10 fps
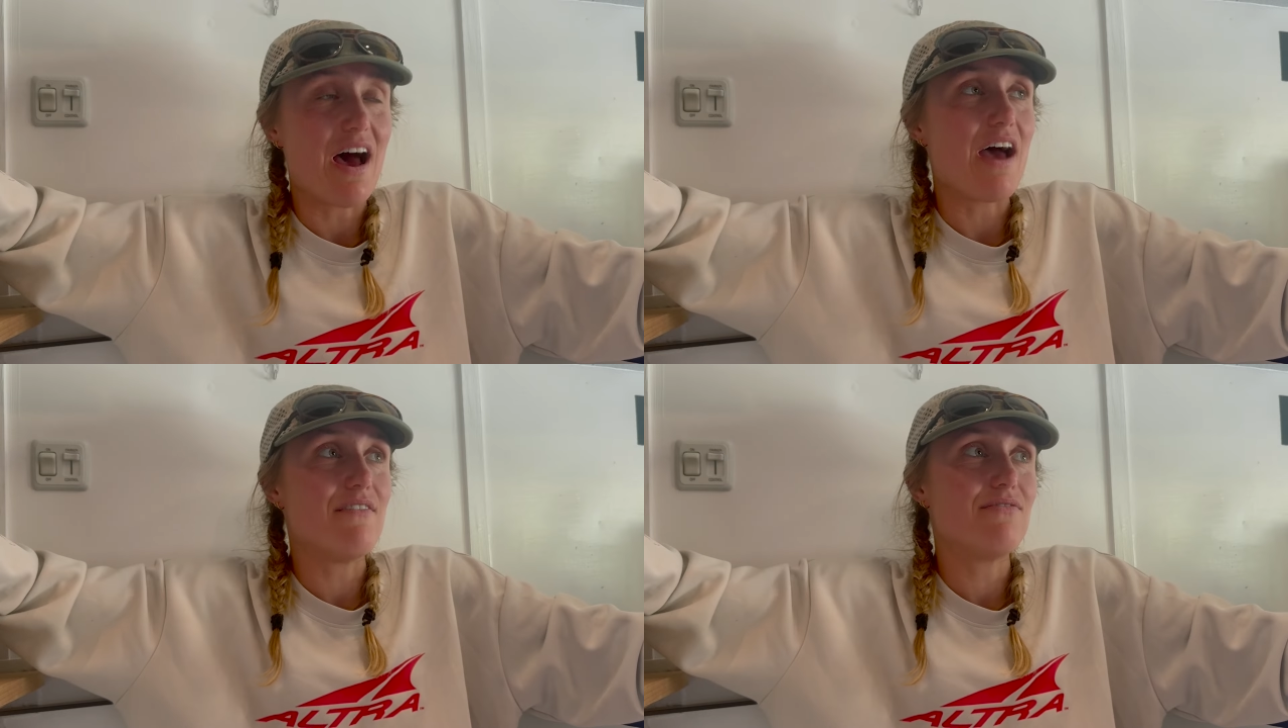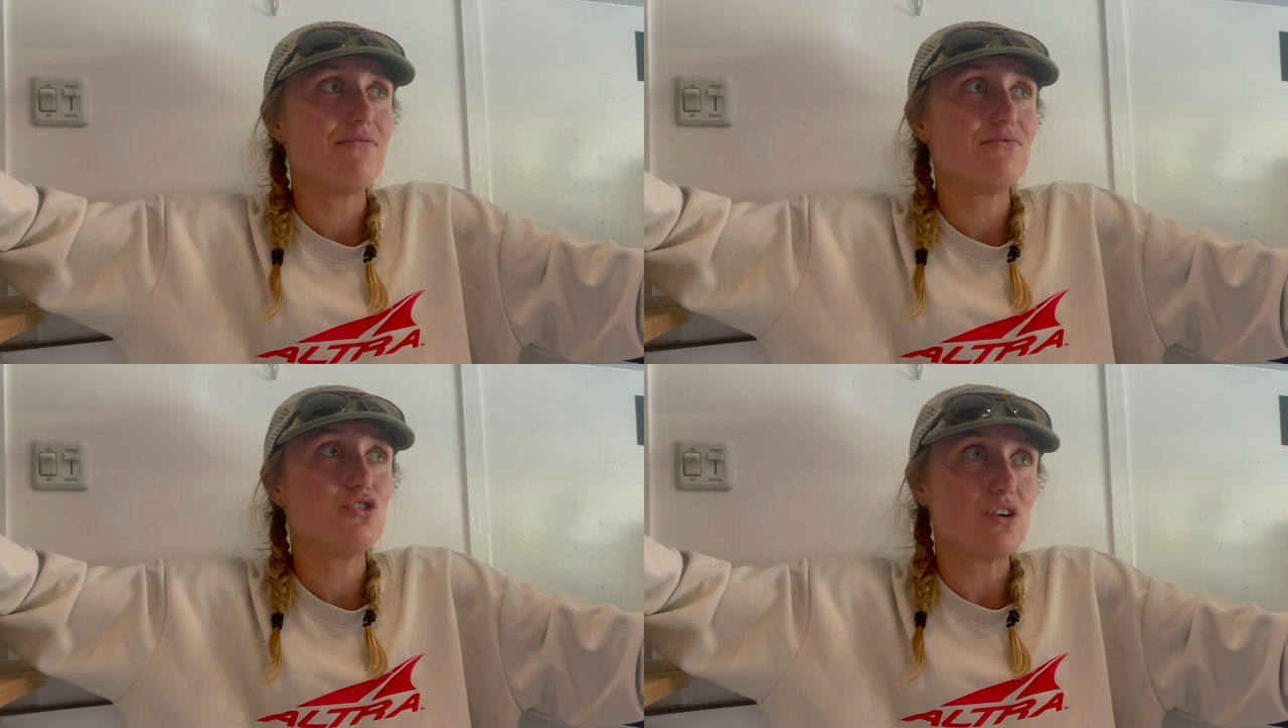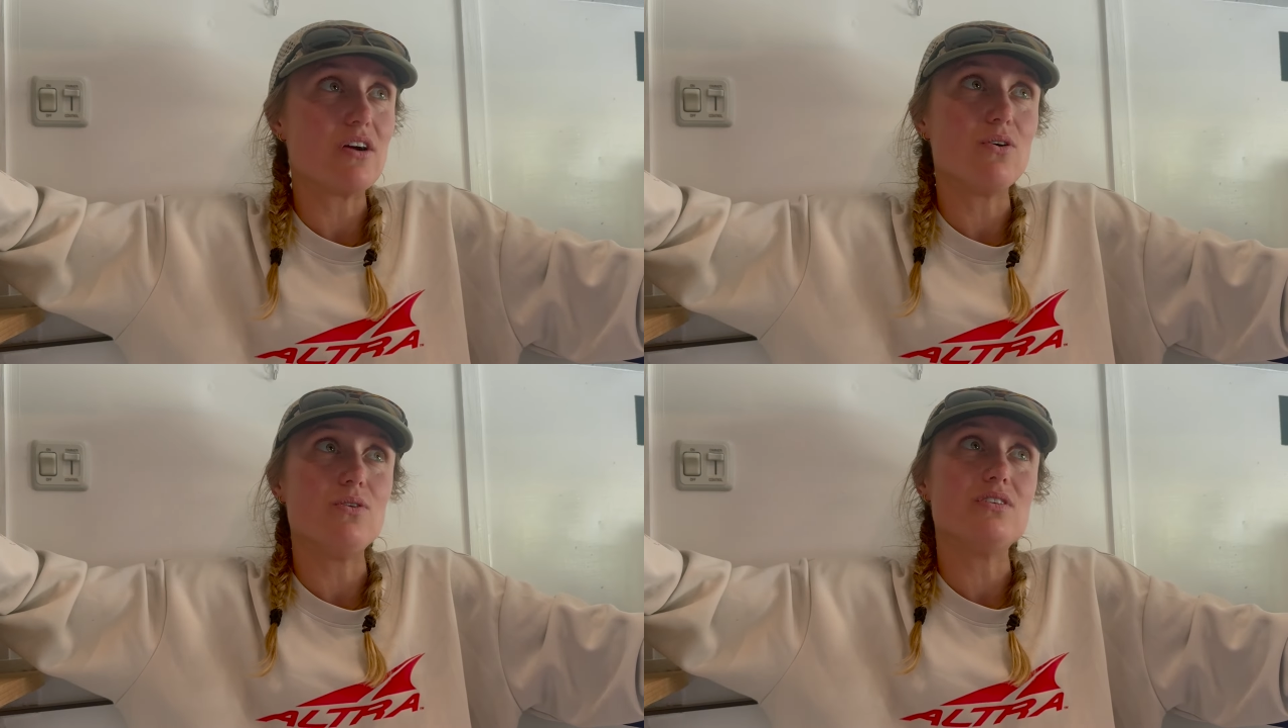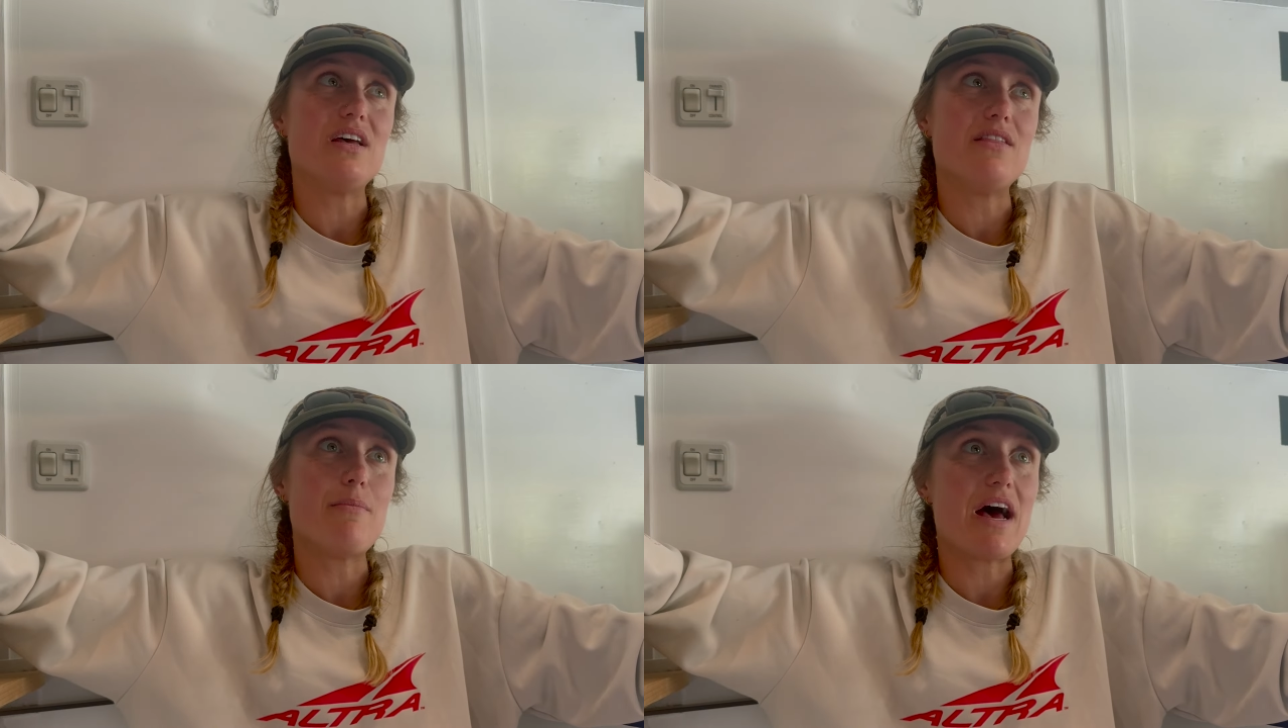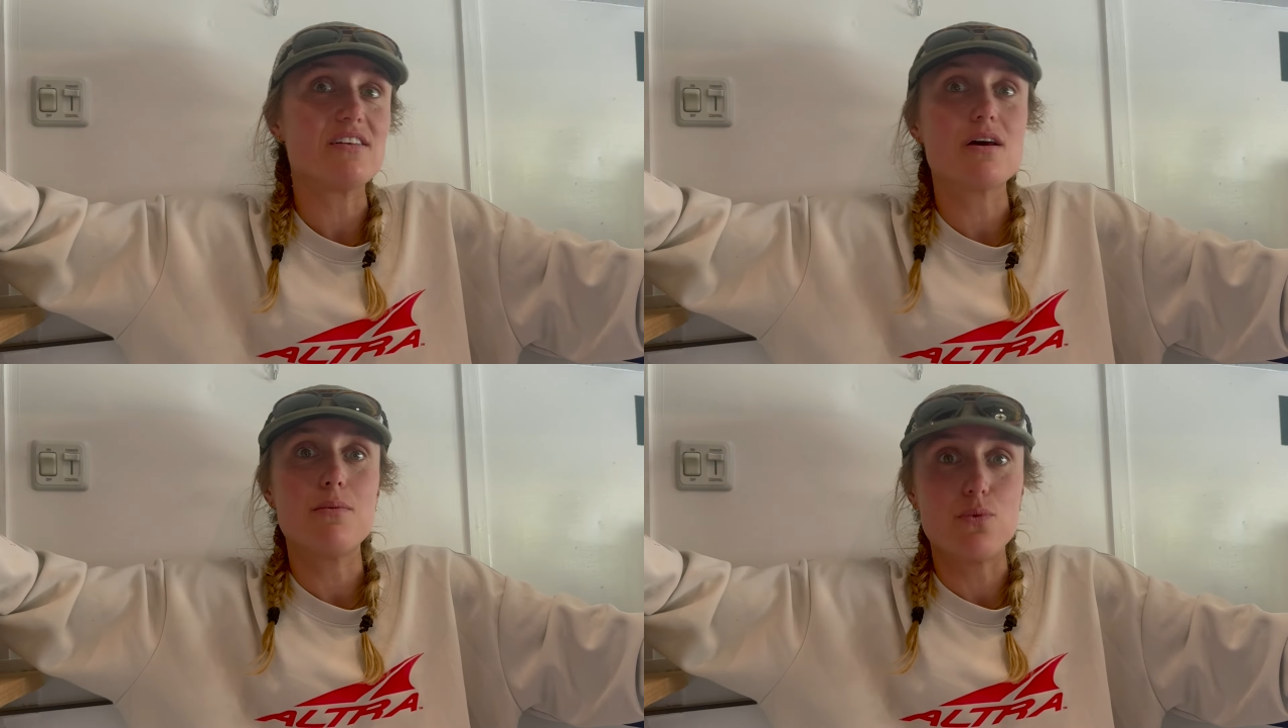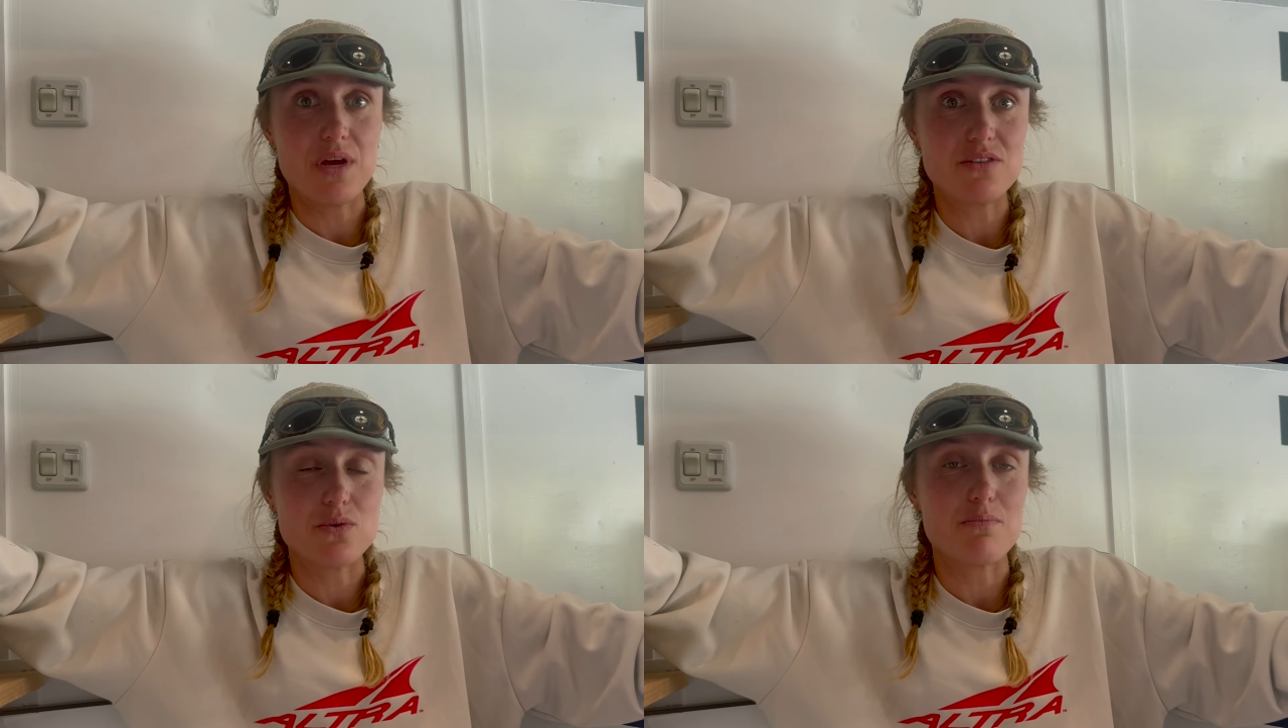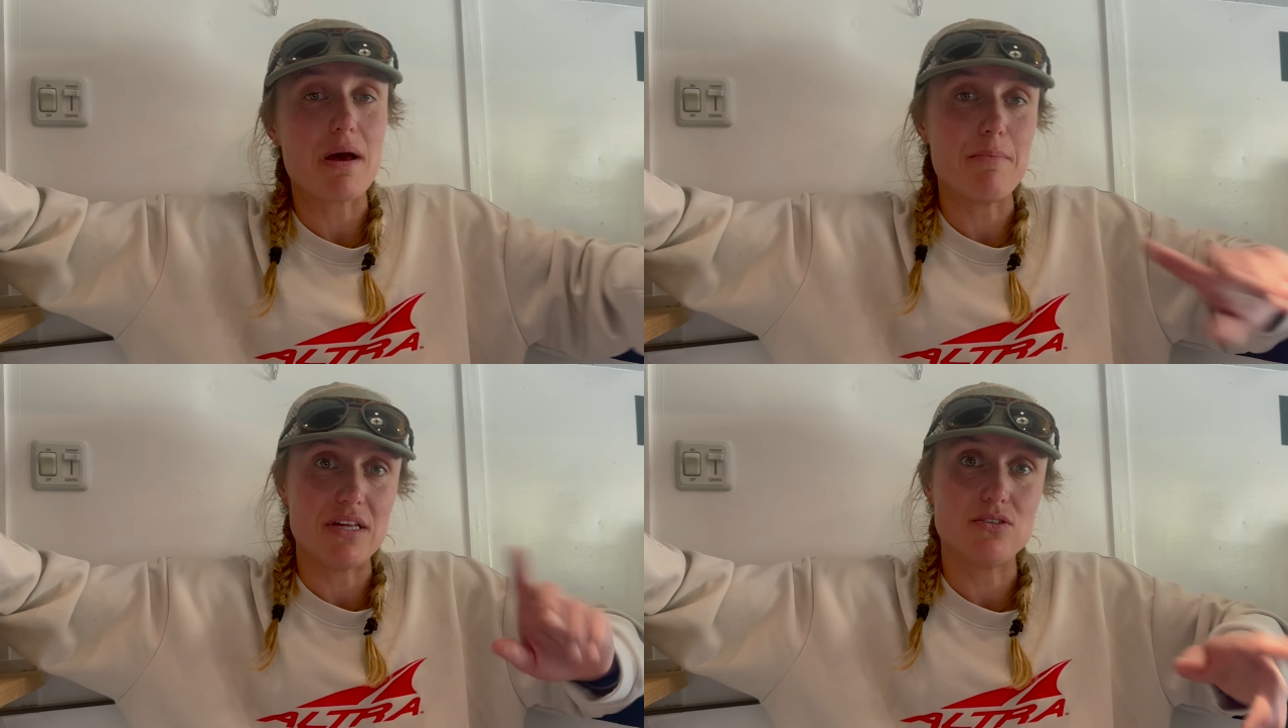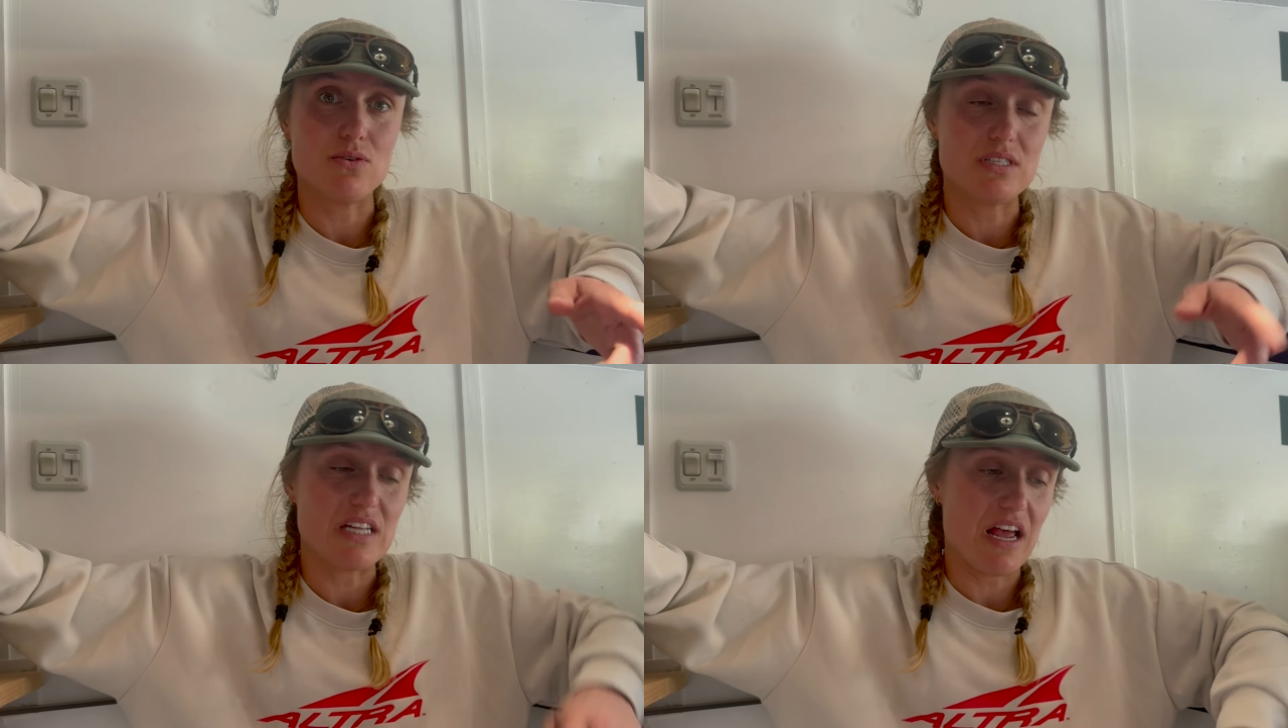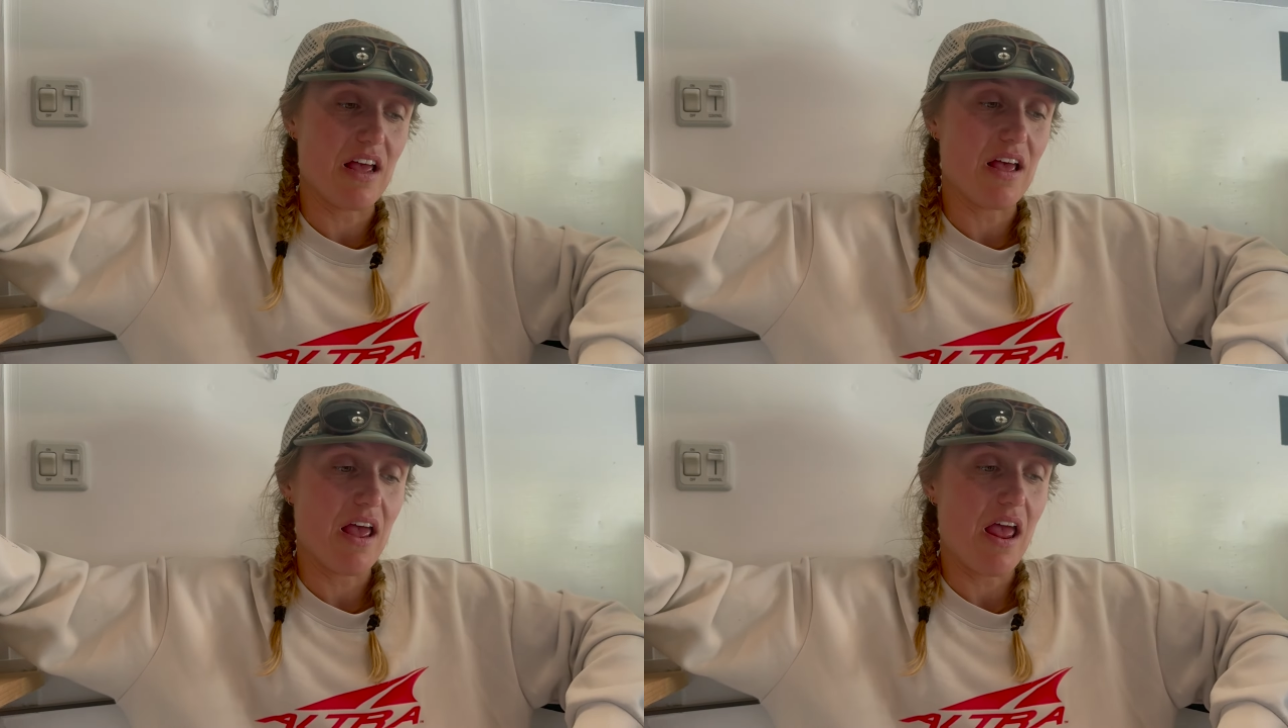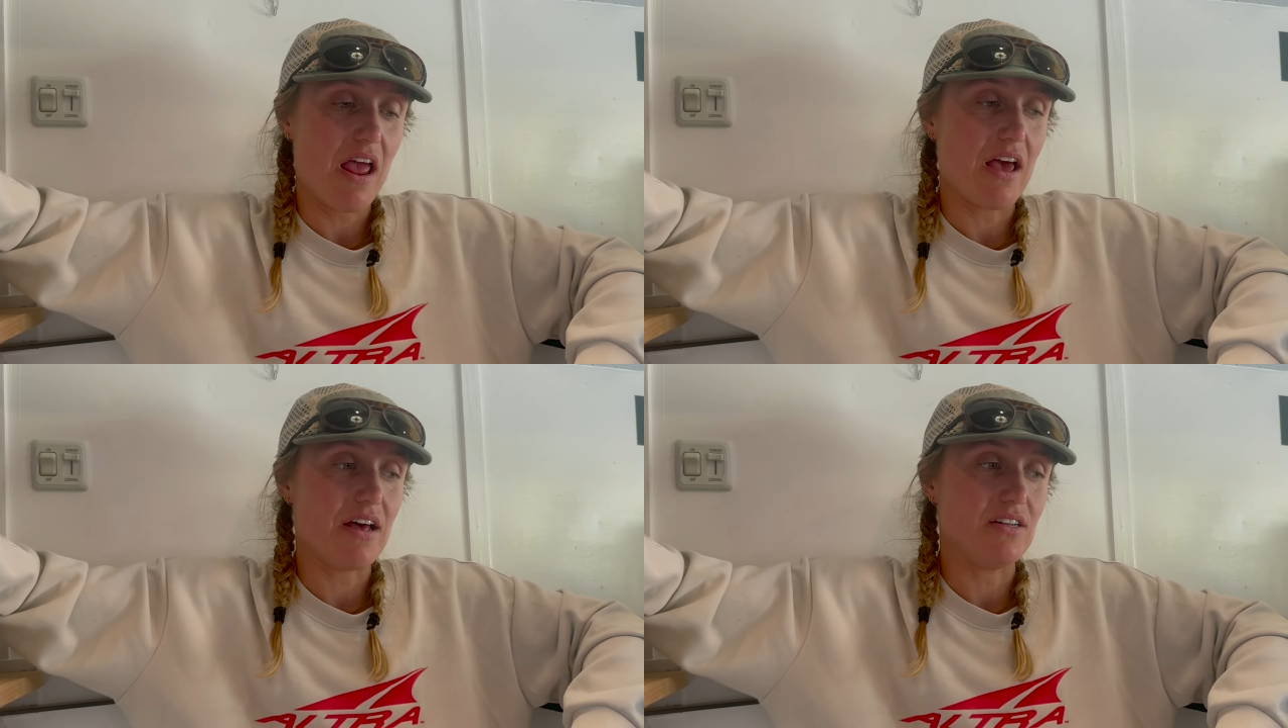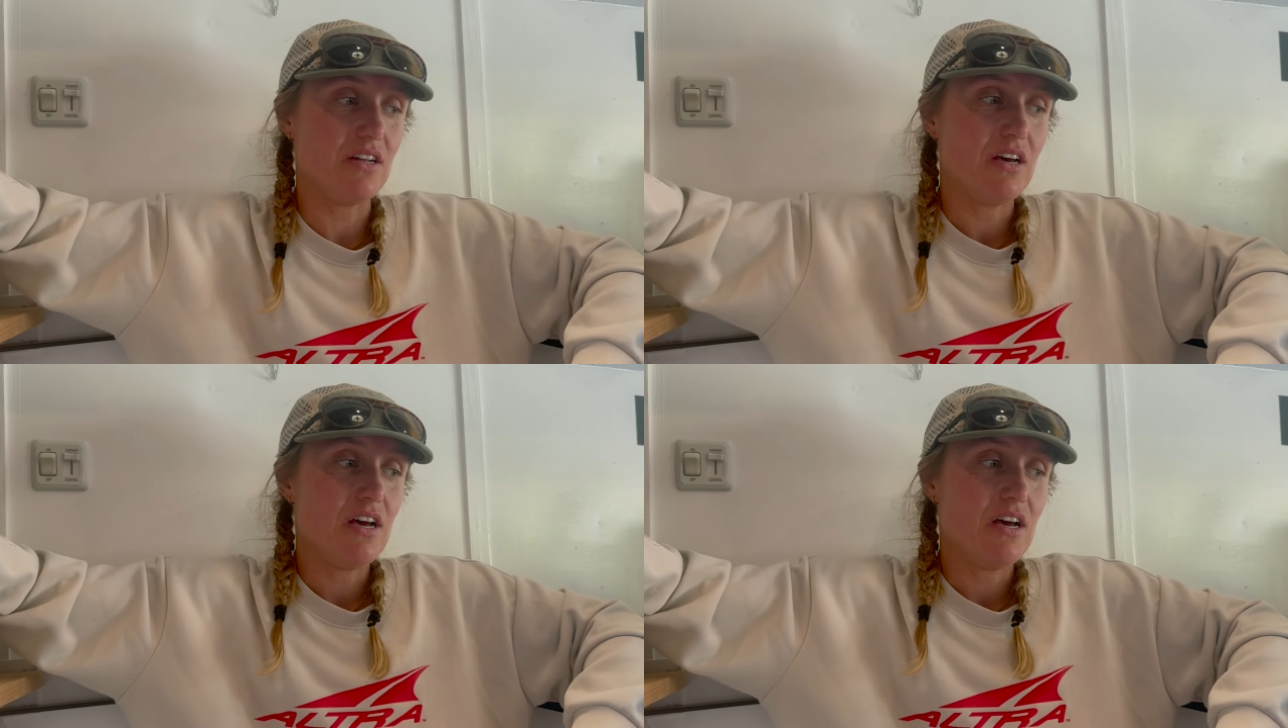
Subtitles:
I've struggled in the past couple weeks with my mental state and